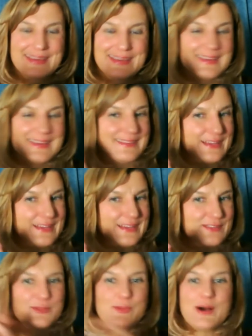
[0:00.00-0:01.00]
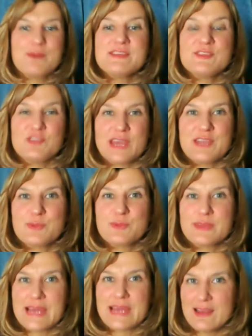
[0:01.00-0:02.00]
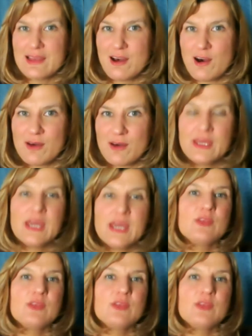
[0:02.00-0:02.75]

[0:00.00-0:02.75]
That's the one, ready to change with LR.